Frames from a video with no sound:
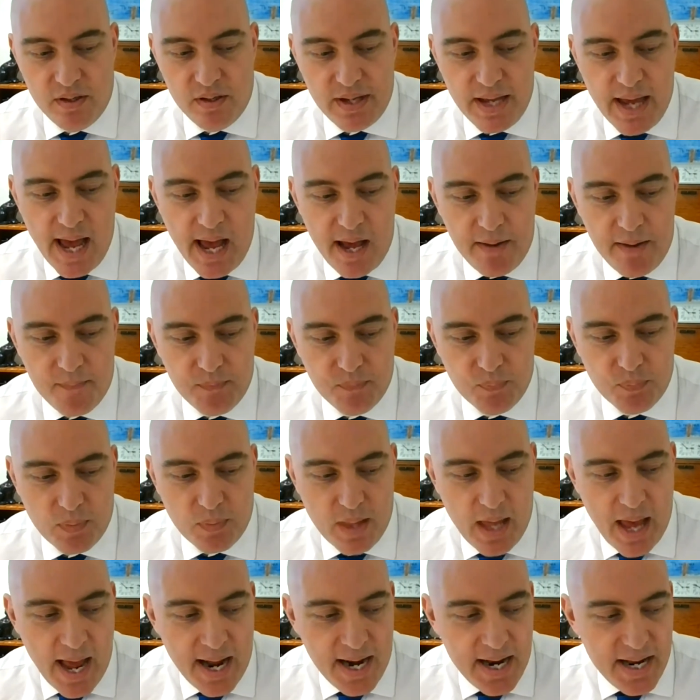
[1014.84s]
Yeah.
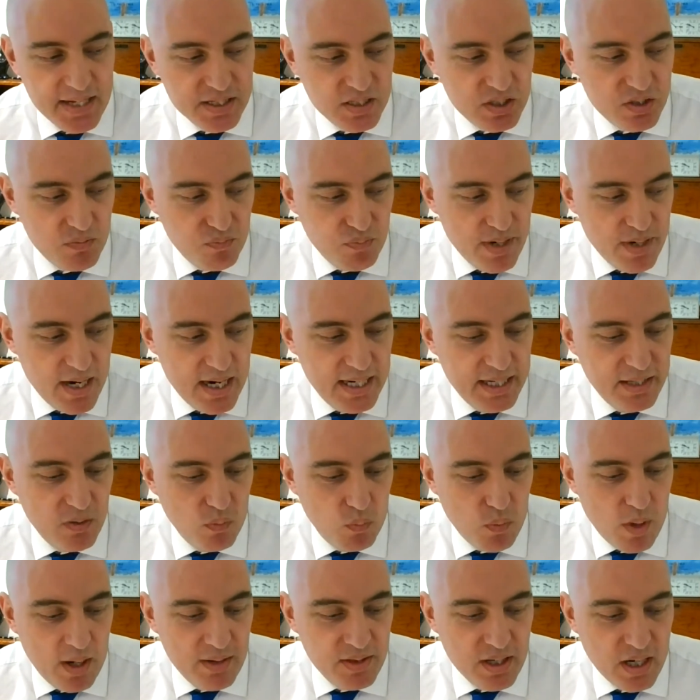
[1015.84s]
And it's really the
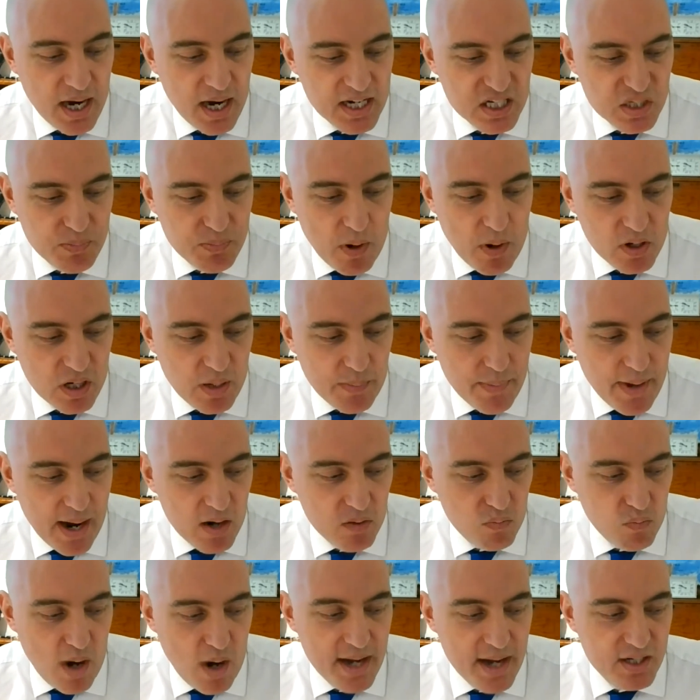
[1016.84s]
one that I spoke
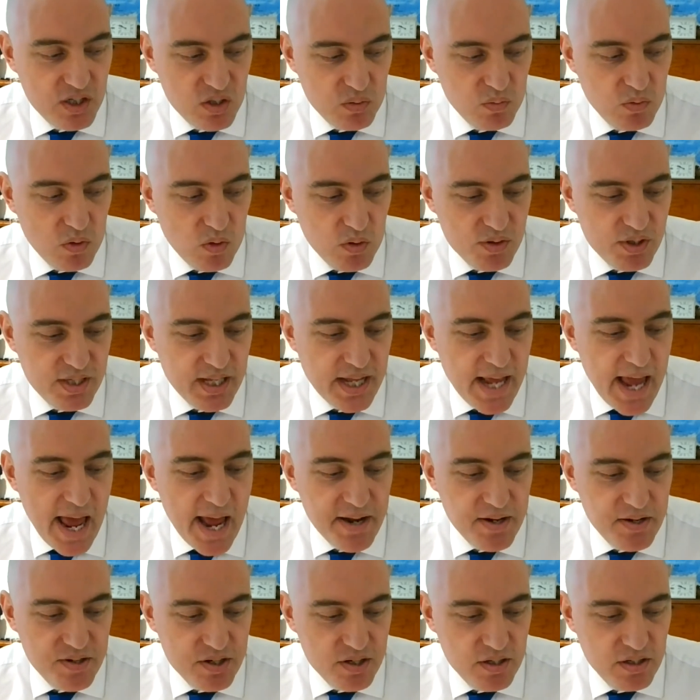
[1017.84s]
about right towards the
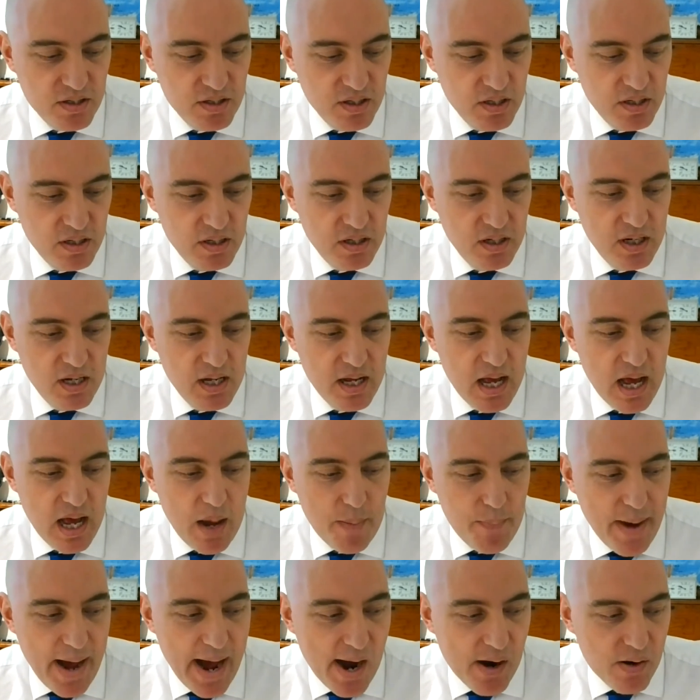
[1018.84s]
end
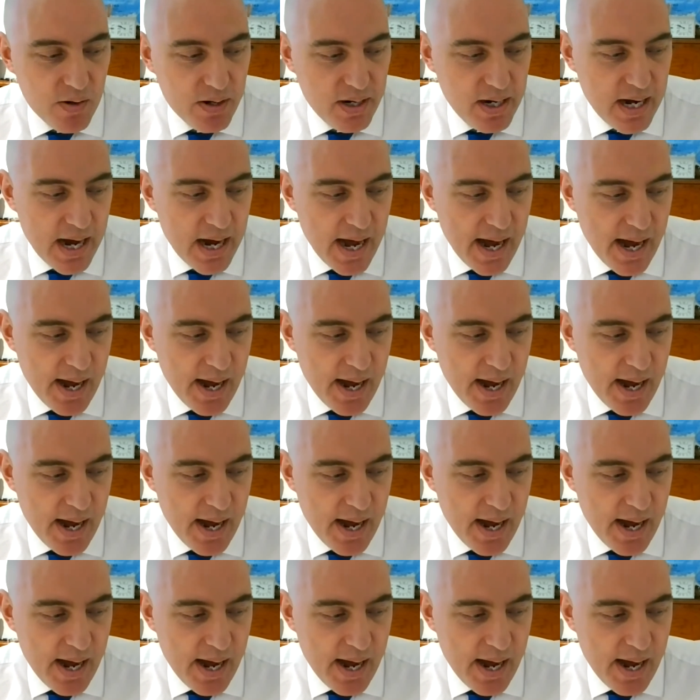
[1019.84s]
about